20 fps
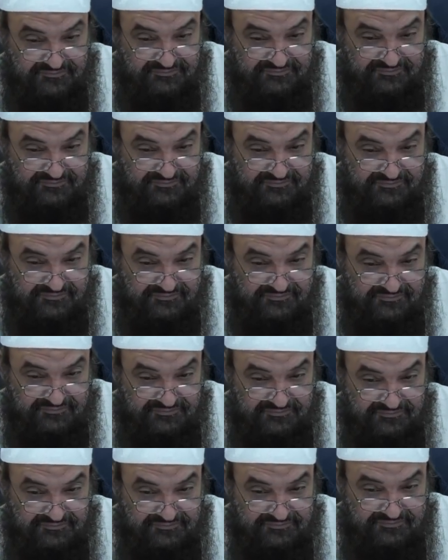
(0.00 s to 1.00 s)
Is that
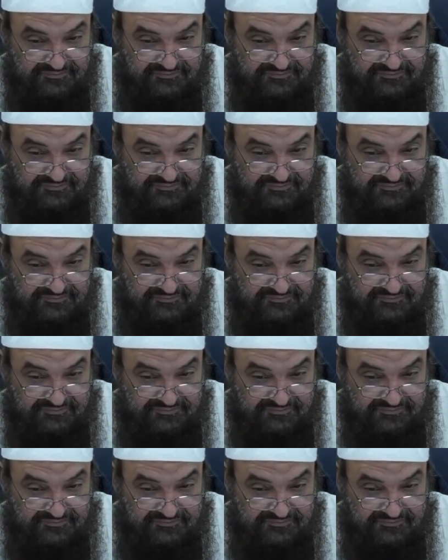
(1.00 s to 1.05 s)
allowed?